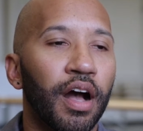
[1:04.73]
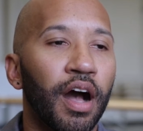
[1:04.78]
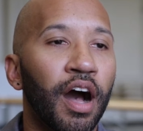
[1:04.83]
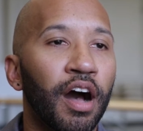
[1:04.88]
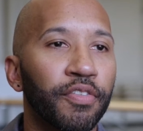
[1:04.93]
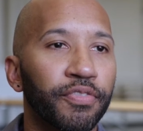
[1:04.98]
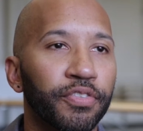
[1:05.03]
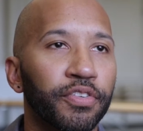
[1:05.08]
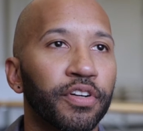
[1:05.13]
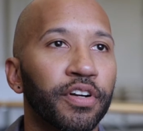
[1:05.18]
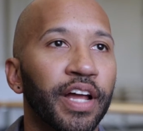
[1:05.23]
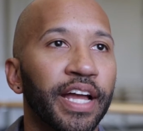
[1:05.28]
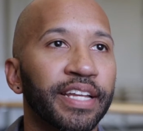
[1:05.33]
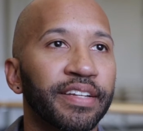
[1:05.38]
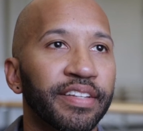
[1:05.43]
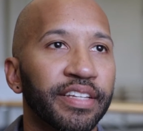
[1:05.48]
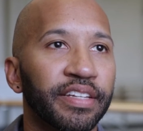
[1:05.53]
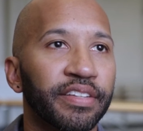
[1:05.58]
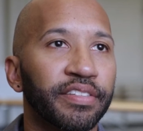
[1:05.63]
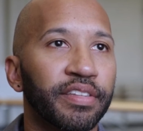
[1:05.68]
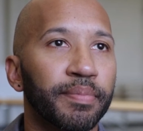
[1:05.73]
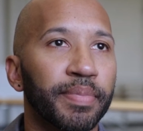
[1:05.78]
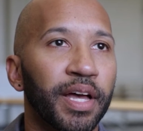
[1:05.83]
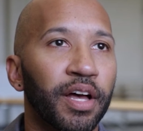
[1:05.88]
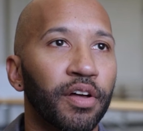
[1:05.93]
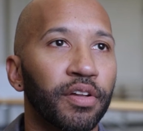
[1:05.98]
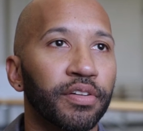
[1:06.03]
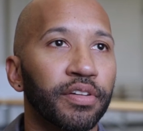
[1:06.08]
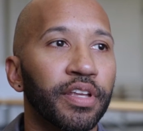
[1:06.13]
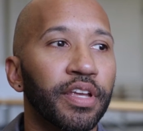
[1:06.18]
offer ideas
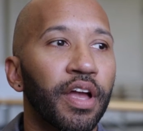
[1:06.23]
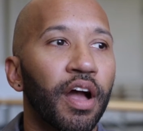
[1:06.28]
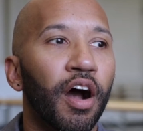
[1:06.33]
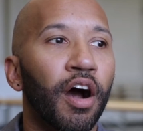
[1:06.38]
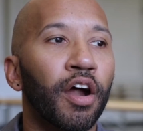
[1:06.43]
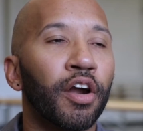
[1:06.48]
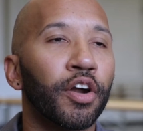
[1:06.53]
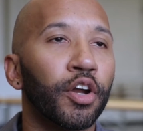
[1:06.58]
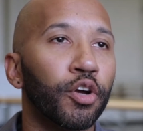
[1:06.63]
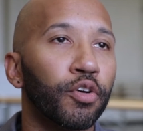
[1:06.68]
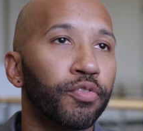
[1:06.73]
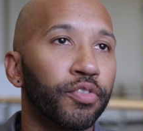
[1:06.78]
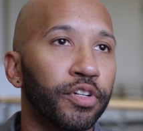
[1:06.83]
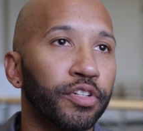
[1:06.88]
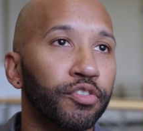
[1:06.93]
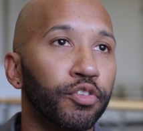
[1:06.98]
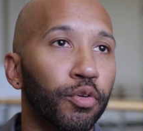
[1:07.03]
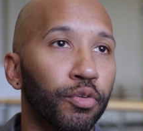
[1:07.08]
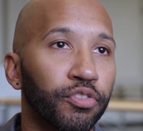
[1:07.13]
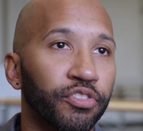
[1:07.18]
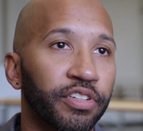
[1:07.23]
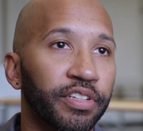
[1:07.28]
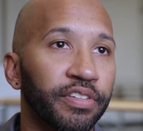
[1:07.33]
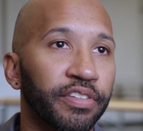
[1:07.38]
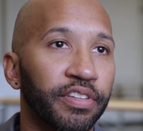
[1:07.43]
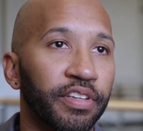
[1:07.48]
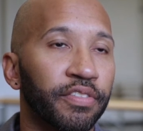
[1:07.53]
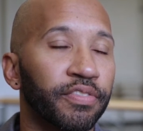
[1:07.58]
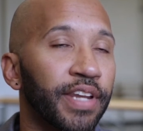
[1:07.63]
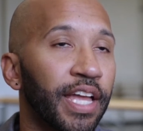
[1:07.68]
about our
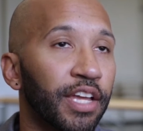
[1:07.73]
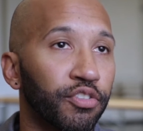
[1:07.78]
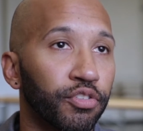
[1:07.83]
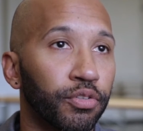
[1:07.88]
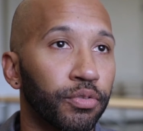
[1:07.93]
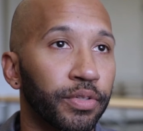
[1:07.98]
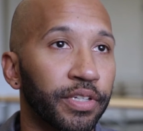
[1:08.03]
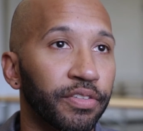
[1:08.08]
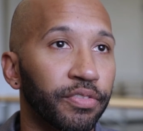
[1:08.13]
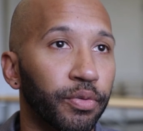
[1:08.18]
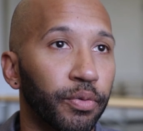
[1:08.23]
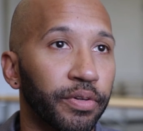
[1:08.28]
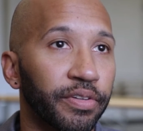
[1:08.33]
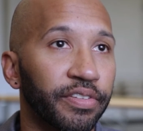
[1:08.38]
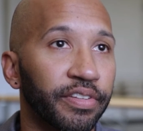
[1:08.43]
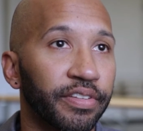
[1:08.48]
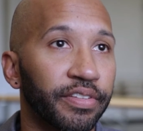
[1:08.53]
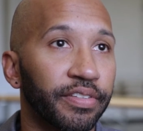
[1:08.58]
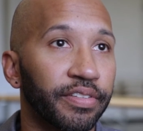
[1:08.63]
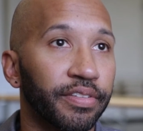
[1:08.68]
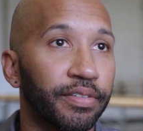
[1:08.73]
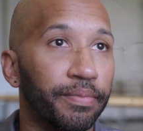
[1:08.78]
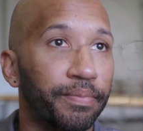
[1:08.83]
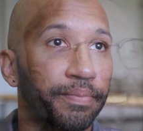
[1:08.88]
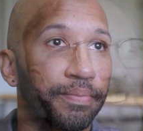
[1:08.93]
overindulgence of natural resources.